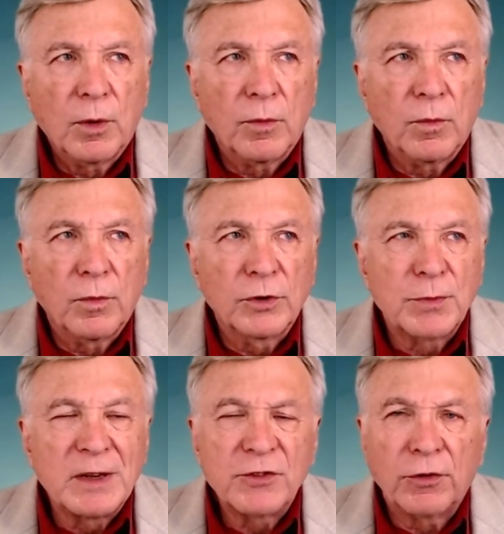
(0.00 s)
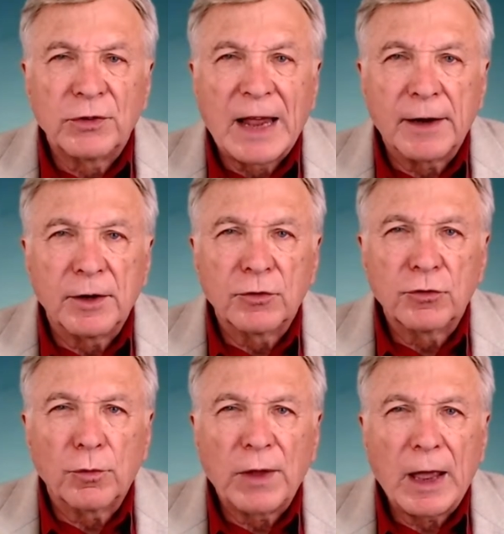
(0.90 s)
which means it's not an
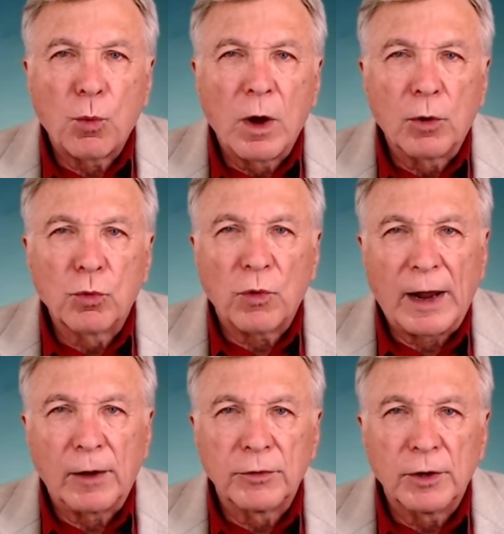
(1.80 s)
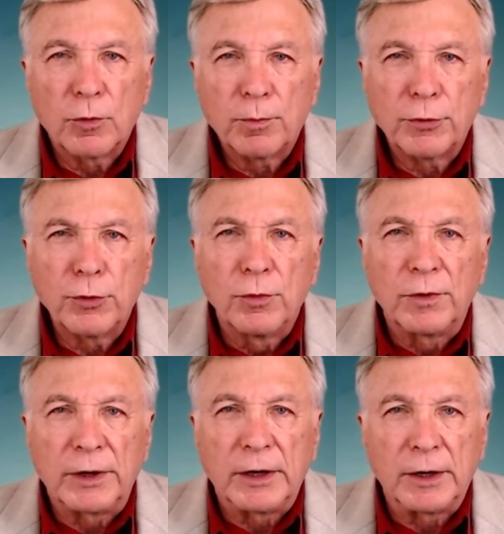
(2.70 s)
issue of how well grounded or
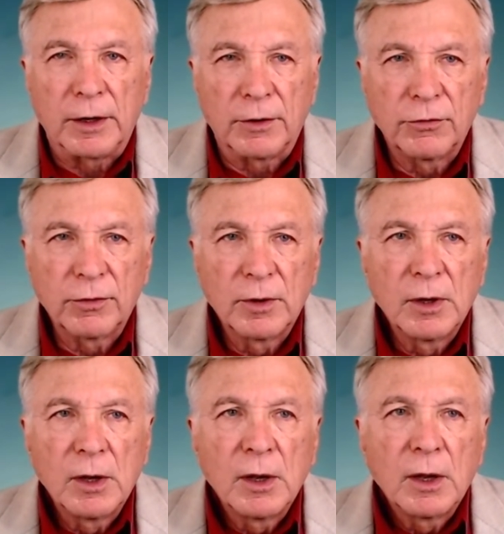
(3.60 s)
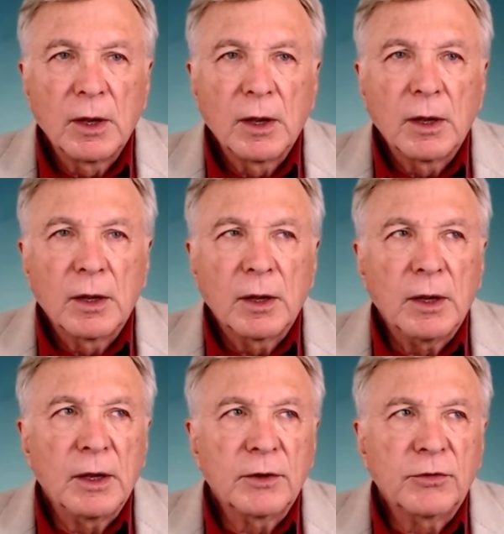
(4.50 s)
proven it is.
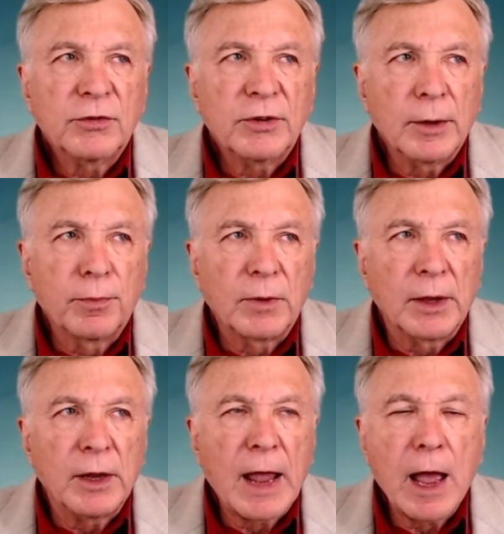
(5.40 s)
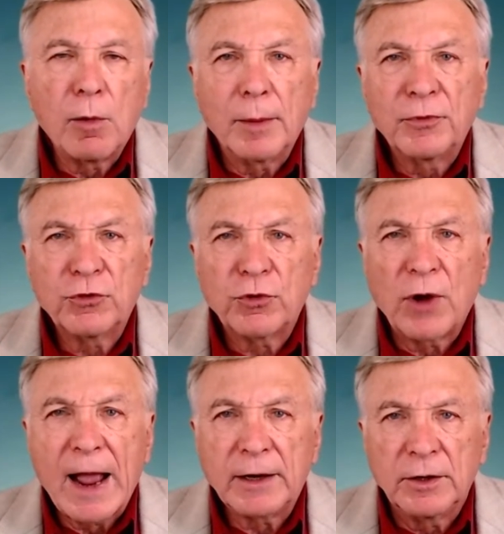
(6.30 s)
It's simply how
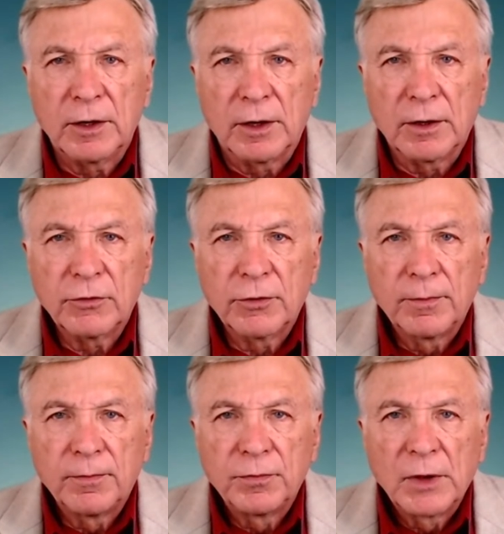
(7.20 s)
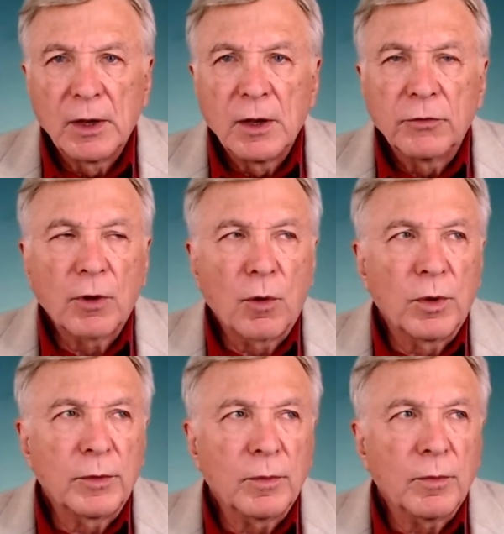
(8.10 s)
abstract it is. So
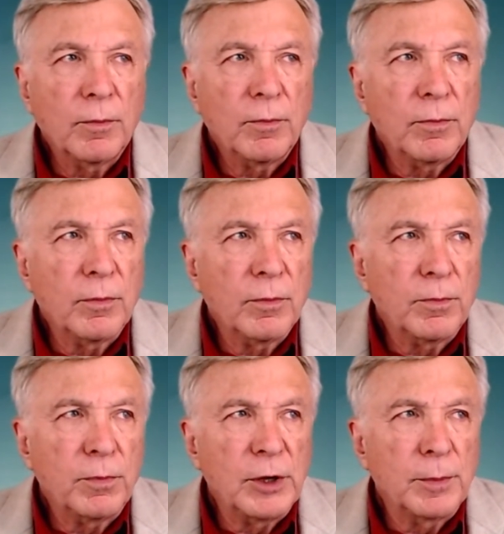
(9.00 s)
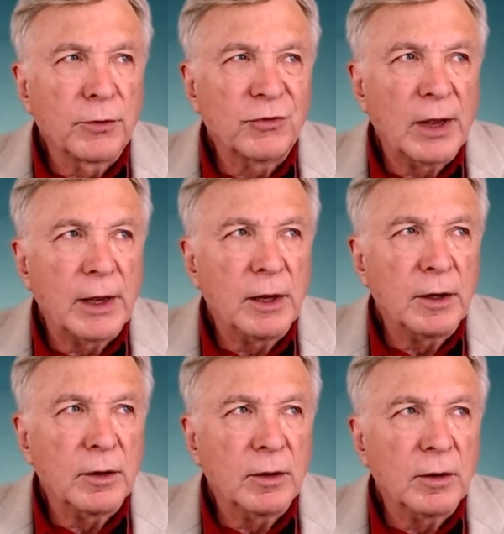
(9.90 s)
when people
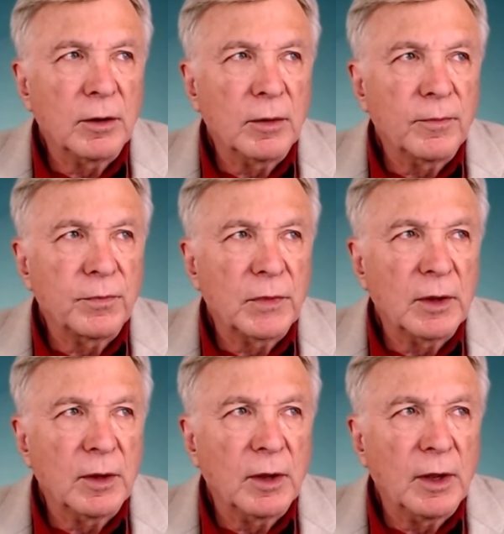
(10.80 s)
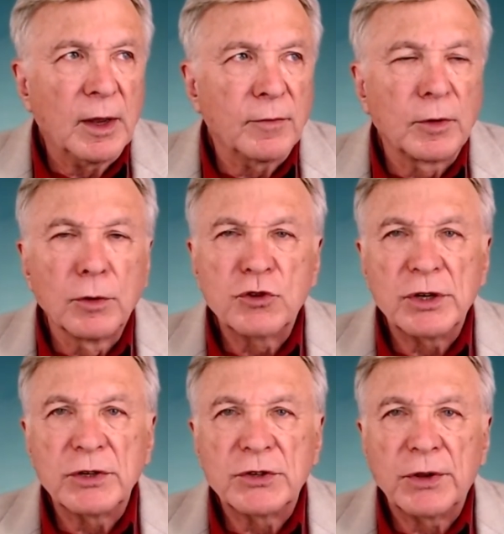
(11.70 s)
say
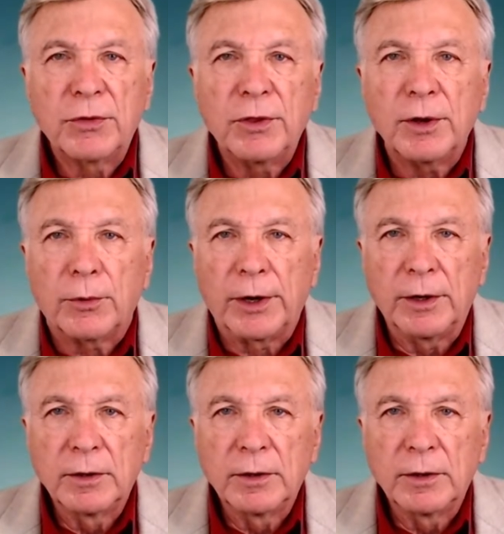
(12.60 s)
evolution is a theory,